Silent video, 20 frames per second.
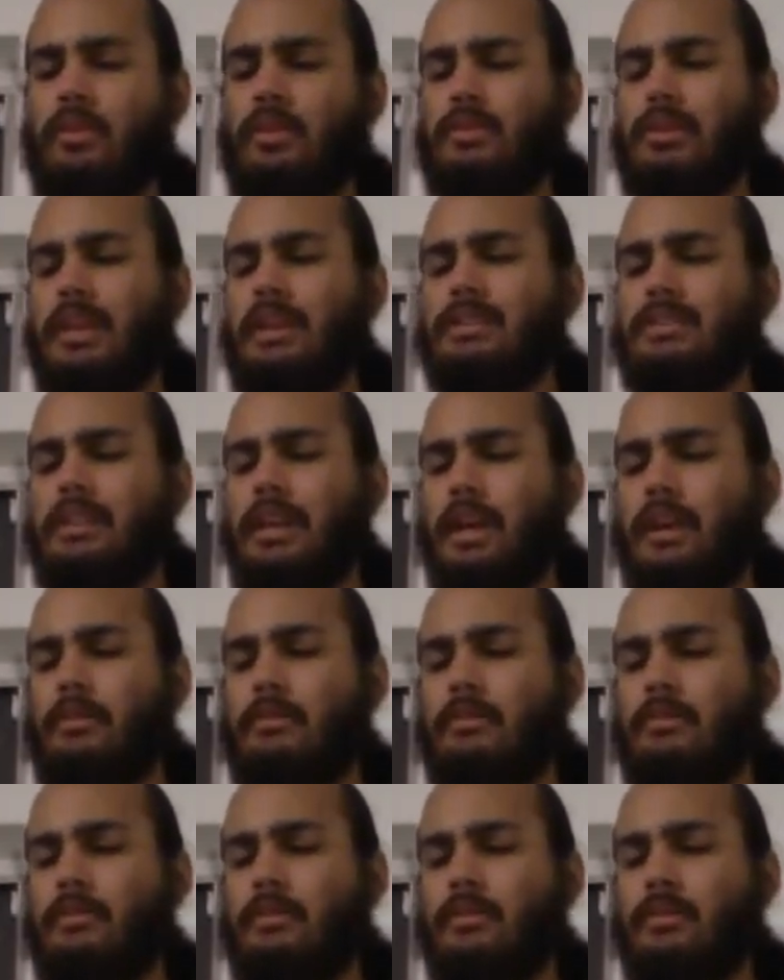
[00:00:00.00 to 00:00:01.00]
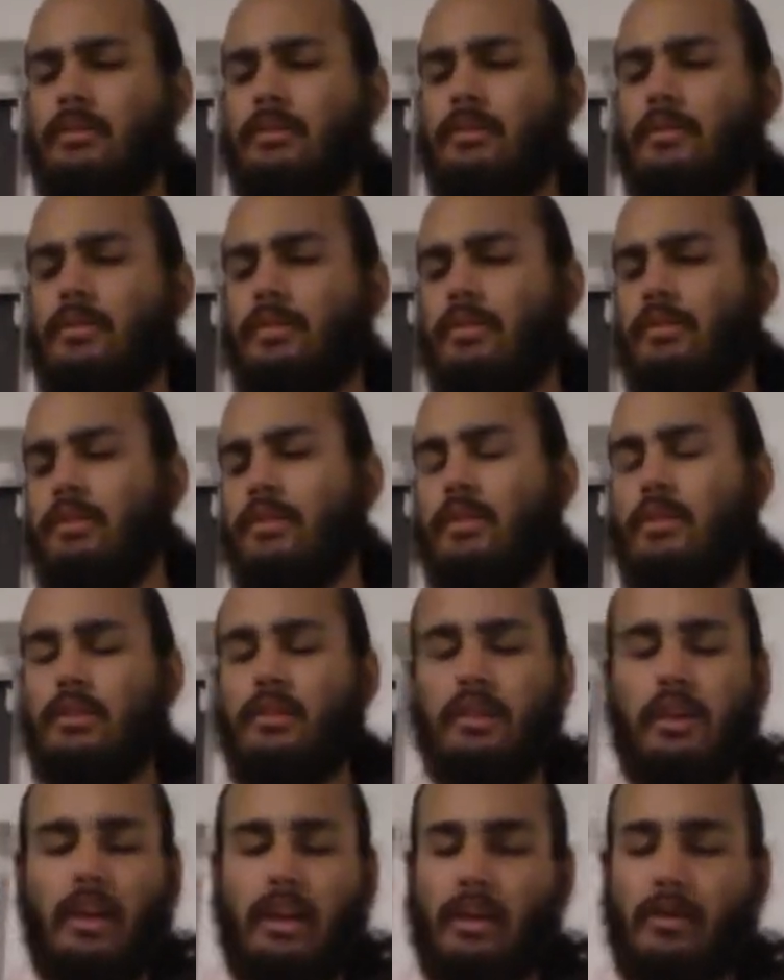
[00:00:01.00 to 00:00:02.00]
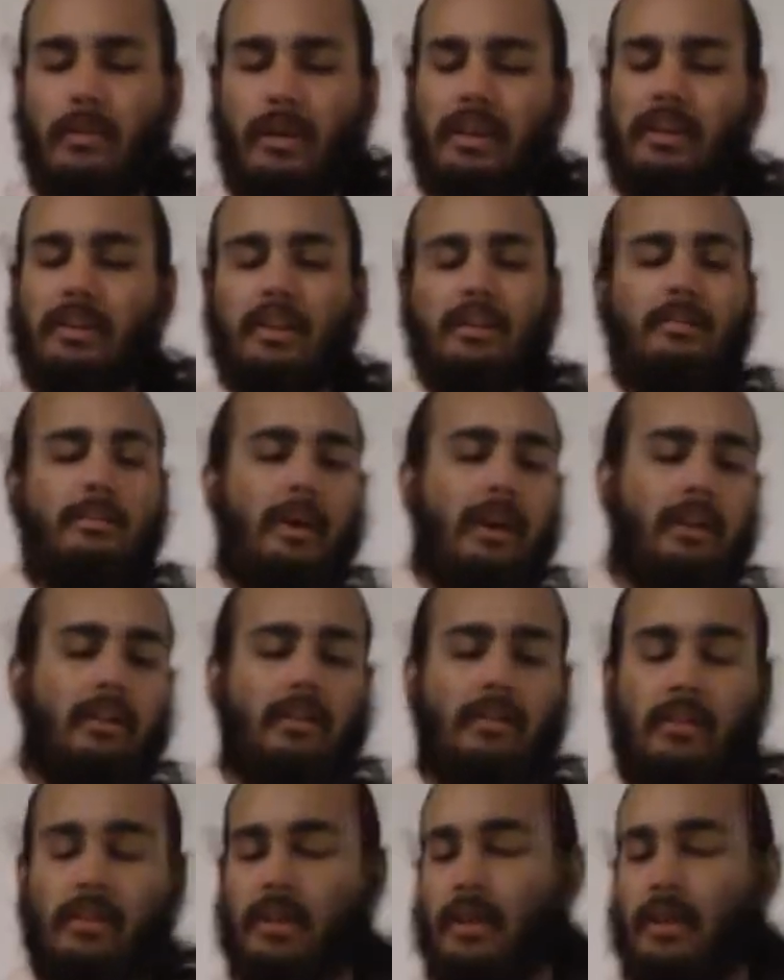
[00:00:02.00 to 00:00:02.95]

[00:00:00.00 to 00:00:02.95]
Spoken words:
Is that his name? Anyway, it doesn't matter.